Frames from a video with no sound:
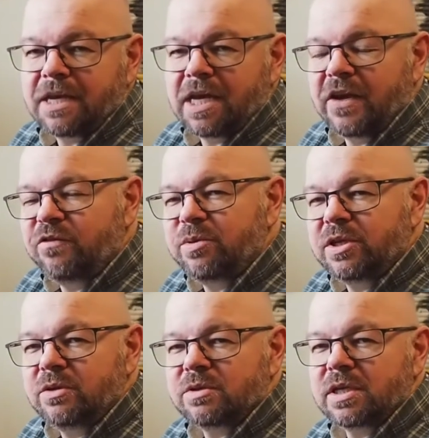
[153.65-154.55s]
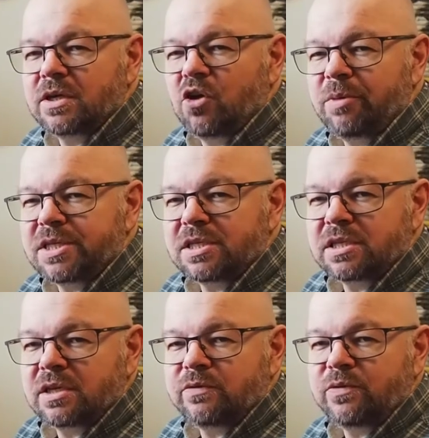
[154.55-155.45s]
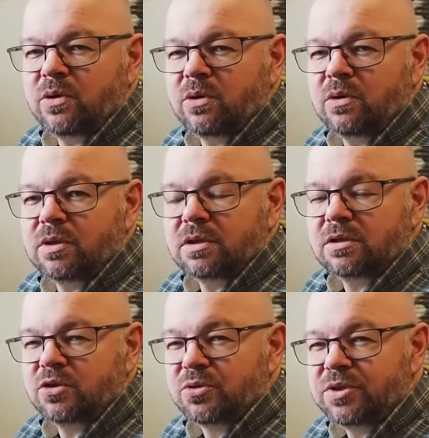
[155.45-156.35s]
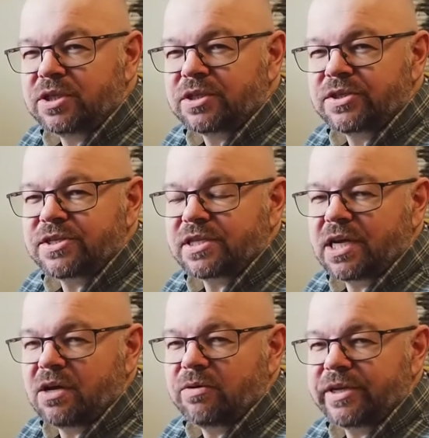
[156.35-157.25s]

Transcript: I have been using Home Assistant for 2 years now,